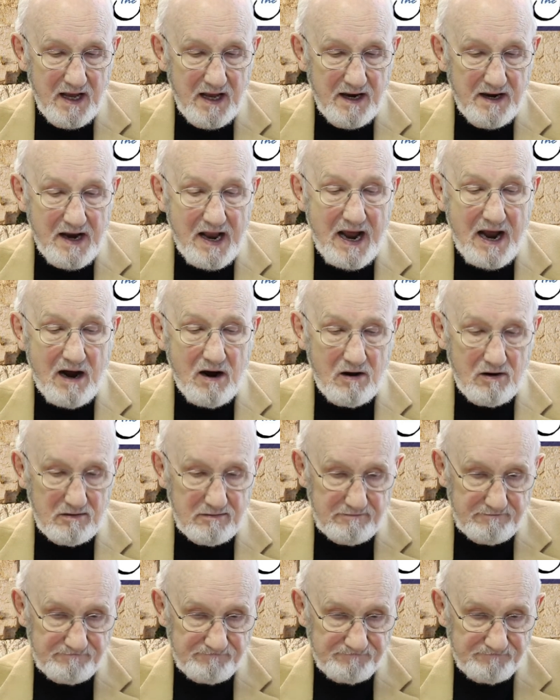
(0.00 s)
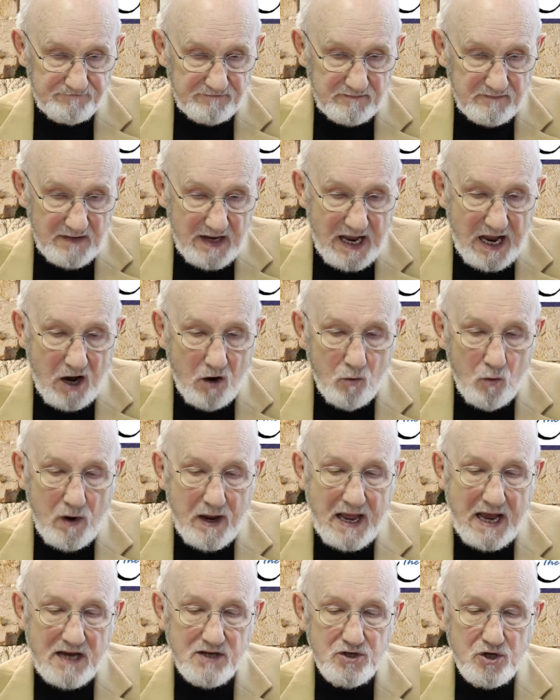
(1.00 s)
Now
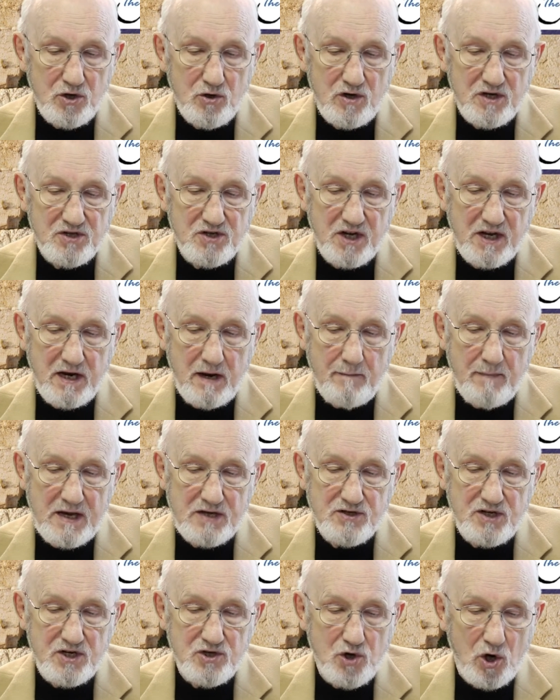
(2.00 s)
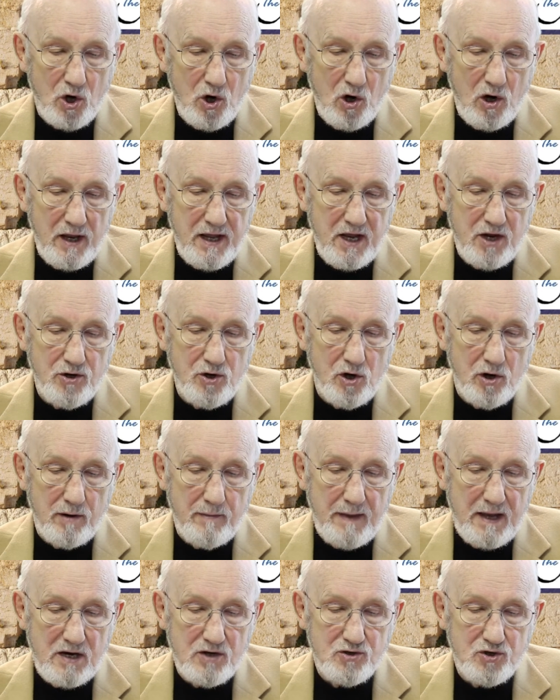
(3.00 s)
we ask you to send a message early in your
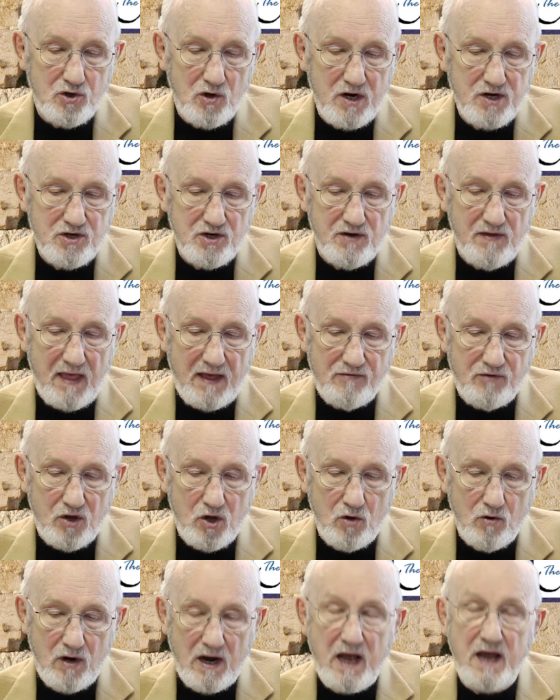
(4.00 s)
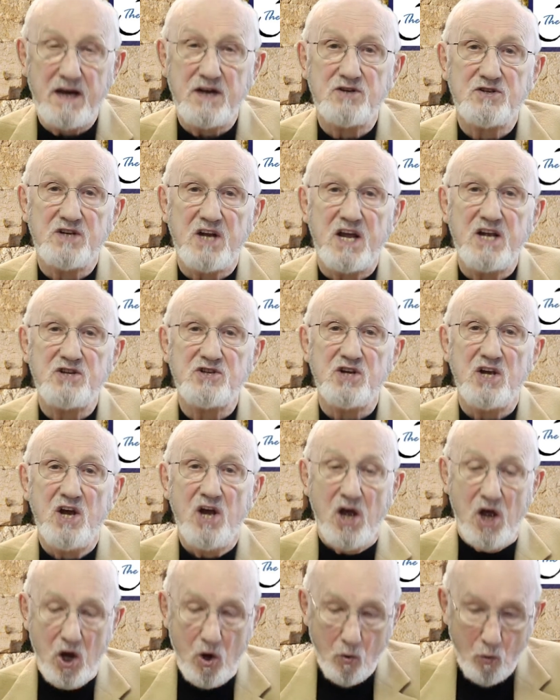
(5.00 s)
administration that the United States
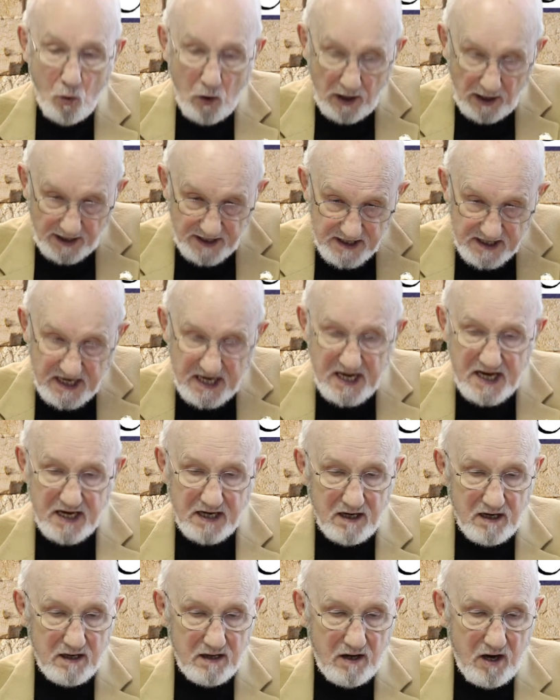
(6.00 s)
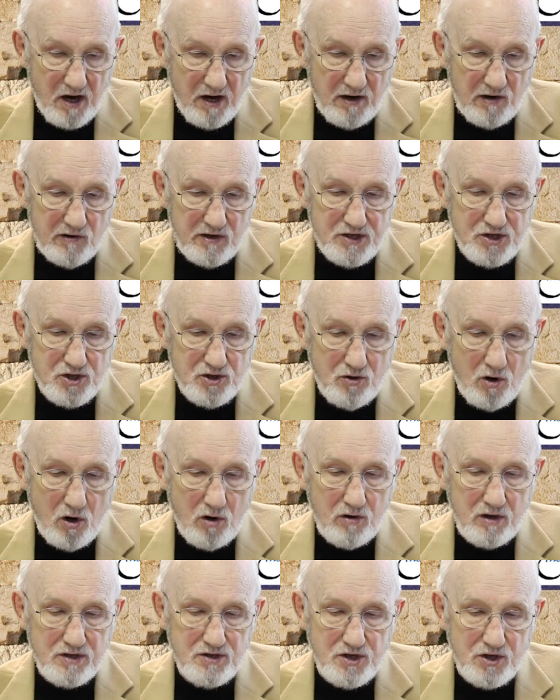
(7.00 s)
will indeed honor its
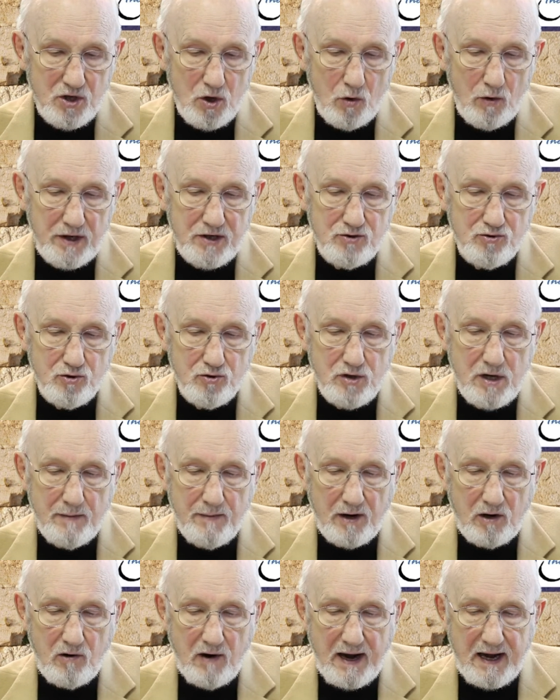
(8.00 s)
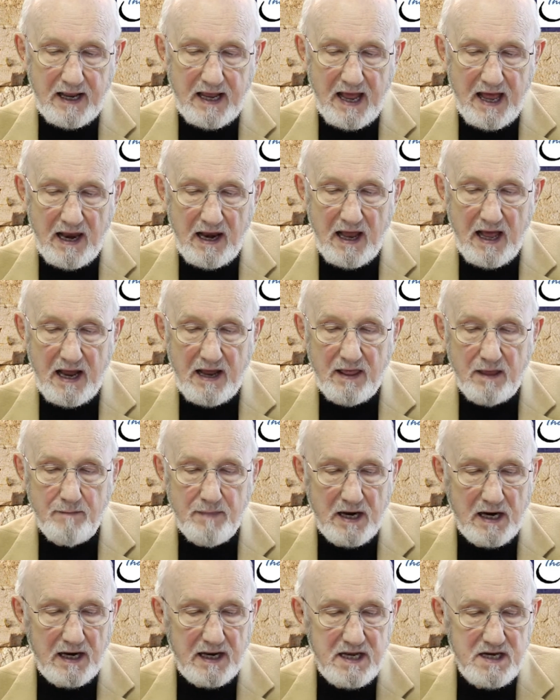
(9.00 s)
strongest and only true democratic ally in the
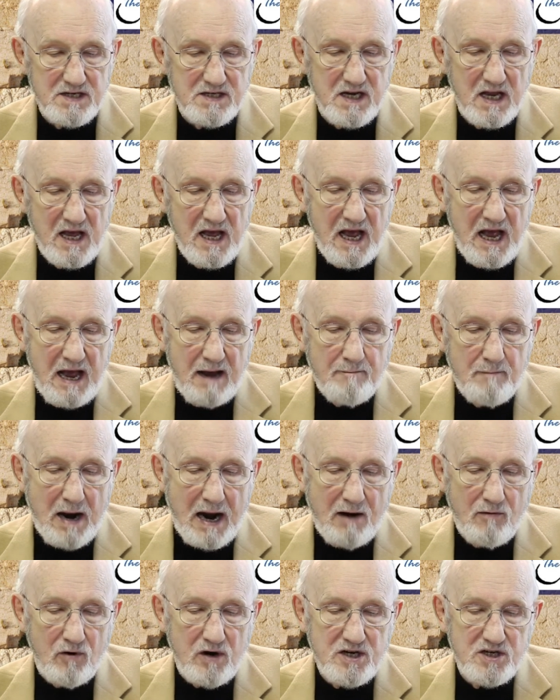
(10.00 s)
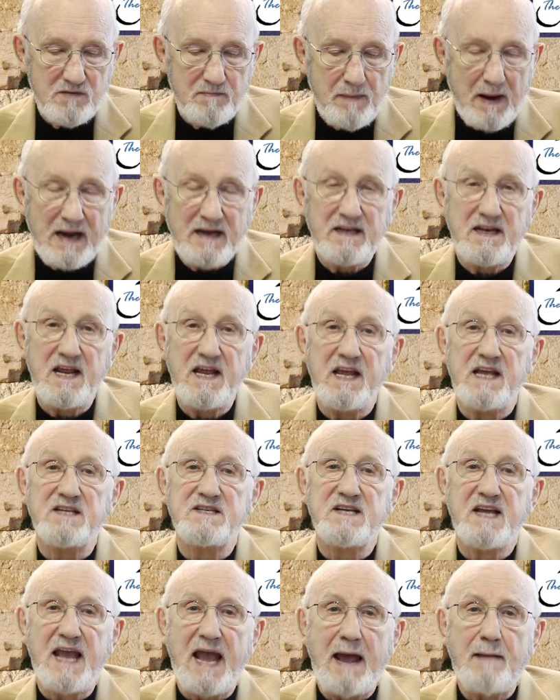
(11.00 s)
Middle East by respecting
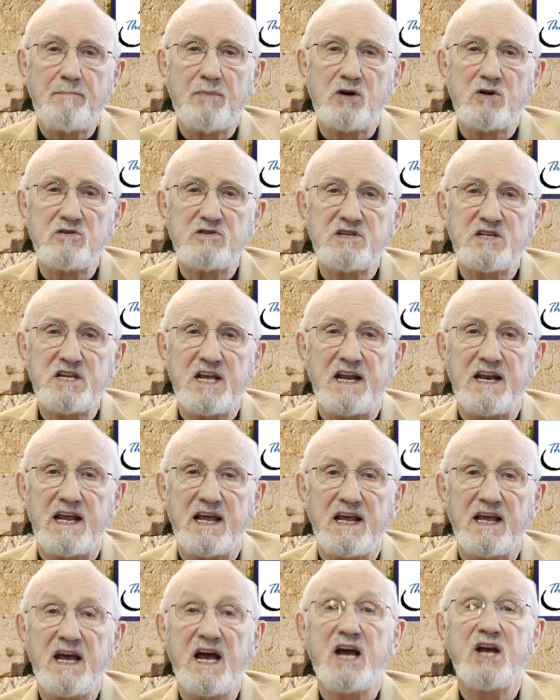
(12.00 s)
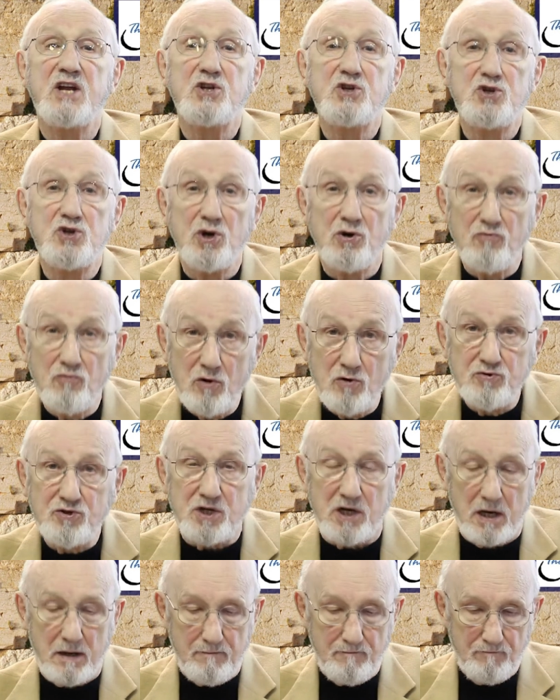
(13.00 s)
its capital city,
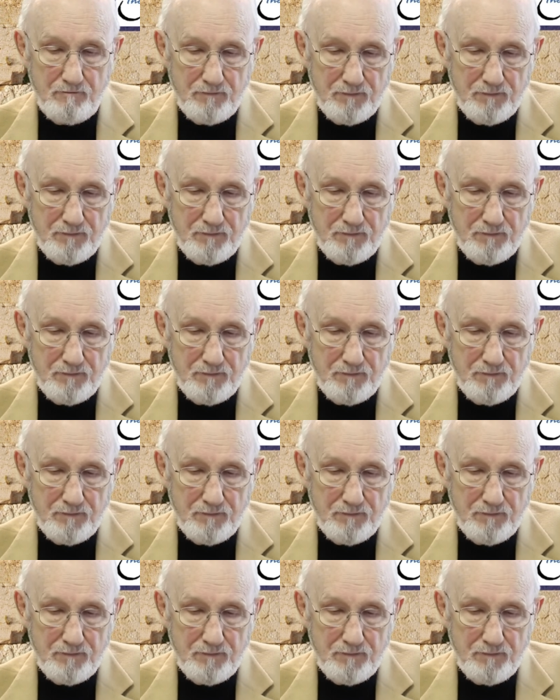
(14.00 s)
Jerusalem,